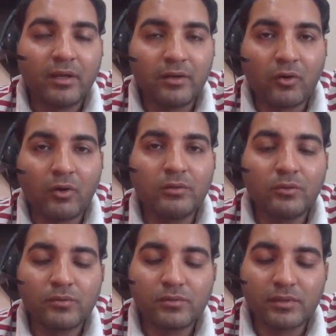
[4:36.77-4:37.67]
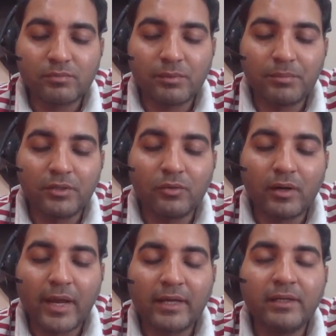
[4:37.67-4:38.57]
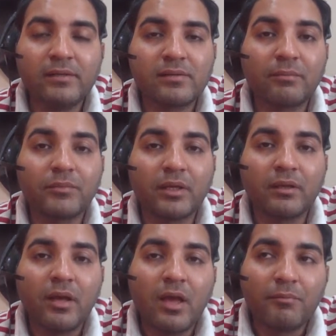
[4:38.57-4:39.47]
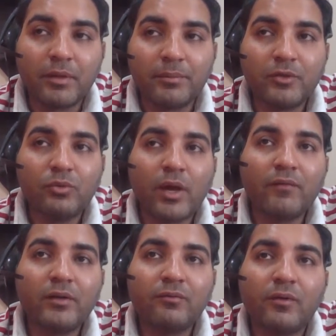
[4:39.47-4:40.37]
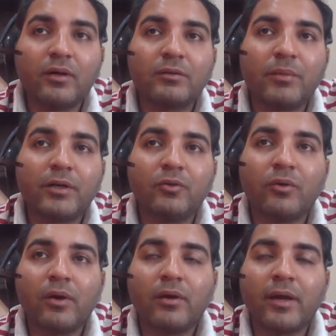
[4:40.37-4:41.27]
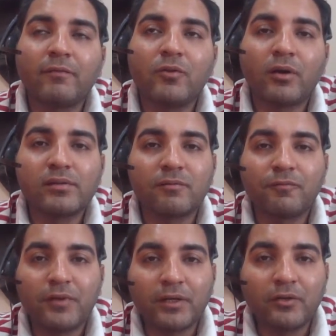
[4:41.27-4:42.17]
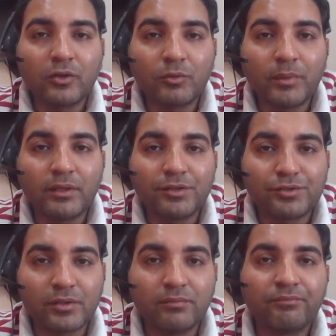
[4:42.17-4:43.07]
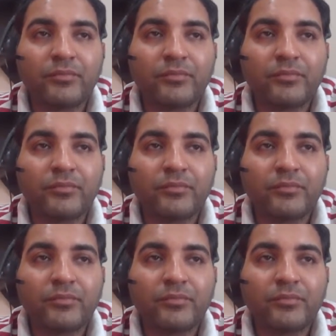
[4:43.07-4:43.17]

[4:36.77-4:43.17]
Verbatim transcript: in all those things maybe you are hiding something maybe you haven't worked but you have got some fake documentation